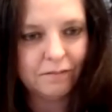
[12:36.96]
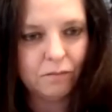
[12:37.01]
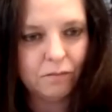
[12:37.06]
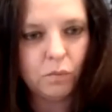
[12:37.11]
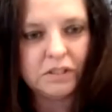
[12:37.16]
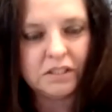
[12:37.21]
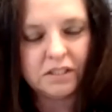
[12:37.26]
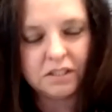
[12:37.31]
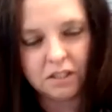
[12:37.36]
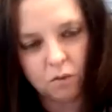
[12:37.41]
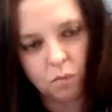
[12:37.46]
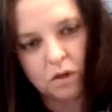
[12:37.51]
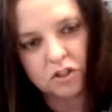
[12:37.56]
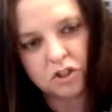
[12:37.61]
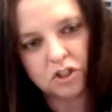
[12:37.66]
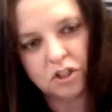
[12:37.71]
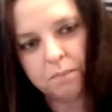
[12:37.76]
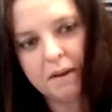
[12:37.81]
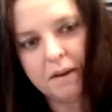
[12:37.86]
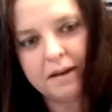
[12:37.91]
we still
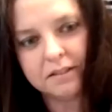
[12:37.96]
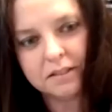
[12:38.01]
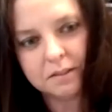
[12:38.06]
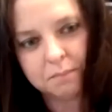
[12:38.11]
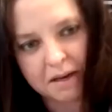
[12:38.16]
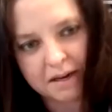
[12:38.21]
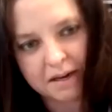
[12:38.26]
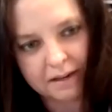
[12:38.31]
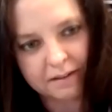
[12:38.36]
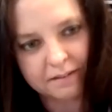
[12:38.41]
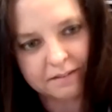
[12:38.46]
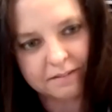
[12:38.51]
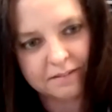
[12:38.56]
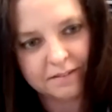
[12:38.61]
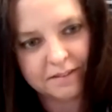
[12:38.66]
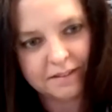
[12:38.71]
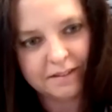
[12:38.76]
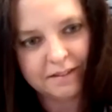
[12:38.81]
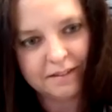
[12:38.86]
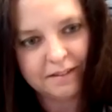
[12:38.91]
want you to pay us money.
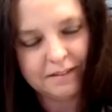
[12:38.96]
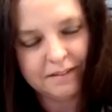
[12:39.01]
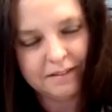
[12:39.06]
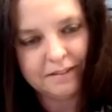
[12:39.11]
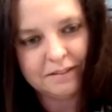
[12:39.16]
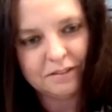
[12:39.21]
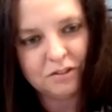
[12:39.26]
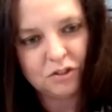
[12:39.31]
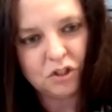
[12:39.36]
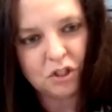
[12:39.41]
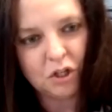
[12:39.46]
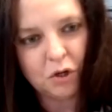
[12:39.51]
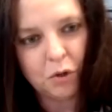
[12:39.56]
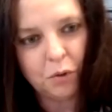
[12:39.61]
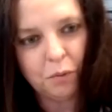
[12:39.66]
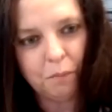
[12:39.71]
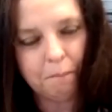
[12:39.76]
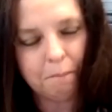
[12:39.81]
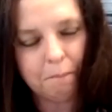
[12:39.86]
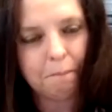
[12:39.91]

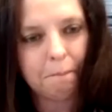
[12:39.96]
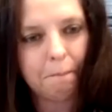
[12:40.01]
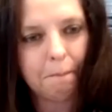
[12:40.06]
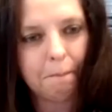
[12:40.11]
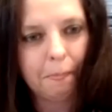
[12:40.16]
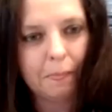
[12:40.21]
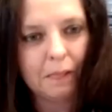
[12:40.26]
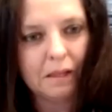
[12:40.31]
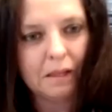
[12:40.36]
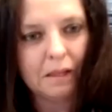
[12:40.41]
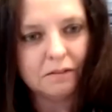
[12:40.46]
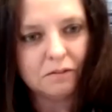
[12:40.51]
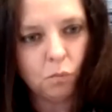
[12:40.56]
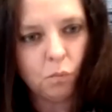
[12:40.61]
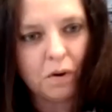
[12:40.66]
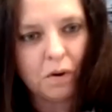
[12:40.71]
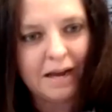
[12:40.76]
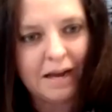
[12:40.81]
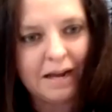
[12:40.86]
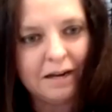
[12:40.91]
So
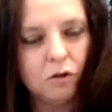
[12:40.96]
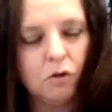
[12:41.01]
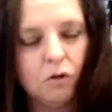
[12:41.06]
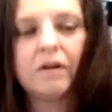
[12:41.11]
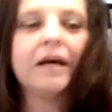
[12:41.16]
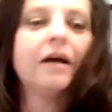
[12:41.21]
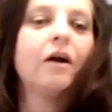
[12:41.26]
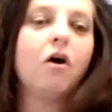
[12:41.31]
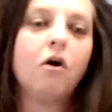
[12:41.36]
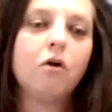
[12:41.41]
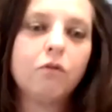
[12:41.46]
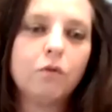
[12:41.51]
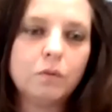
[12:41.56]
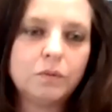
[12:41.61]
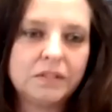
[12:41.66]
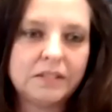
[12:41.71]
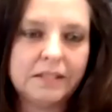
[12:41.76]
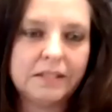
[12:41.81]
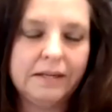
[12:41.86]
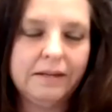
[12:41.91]
when I look at all
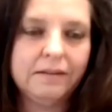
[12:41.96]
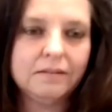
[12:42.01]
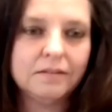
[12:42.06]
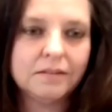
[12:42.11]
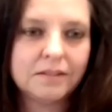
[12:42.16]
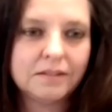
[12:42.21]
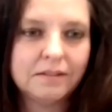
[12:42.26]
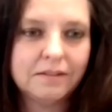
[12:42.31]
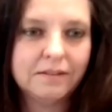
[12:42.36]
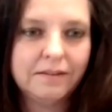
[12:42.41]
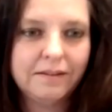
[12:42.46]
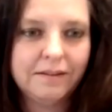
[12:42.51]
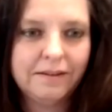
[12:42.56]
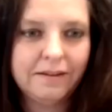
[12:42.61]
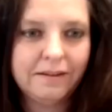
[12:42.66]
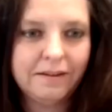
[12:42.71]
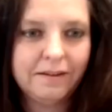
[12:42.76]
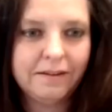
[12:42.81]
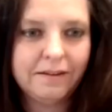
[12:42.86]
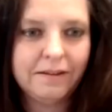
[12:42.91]
those things,
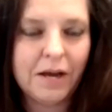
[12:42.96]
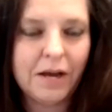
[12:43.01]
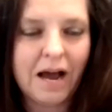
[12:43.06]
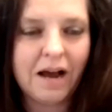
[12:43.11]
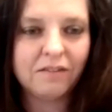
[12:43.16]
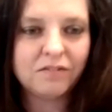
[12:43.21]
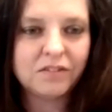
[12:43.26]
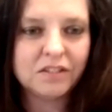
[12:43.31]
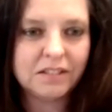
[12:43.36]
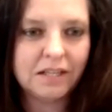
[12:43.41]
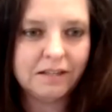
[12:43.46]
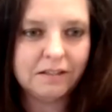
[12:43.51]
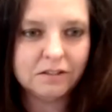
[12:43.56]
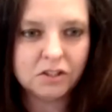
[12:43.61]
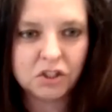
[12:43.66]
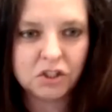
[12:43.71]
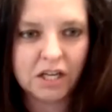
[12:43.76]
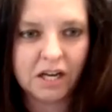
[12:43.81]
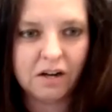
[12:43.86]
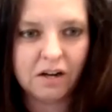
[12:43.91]
you have to say to
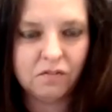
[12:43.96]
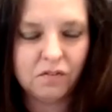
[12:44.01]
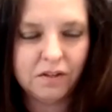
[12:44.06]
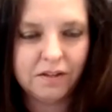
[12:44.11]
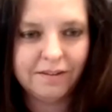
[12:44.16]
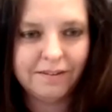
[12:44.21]
yourself,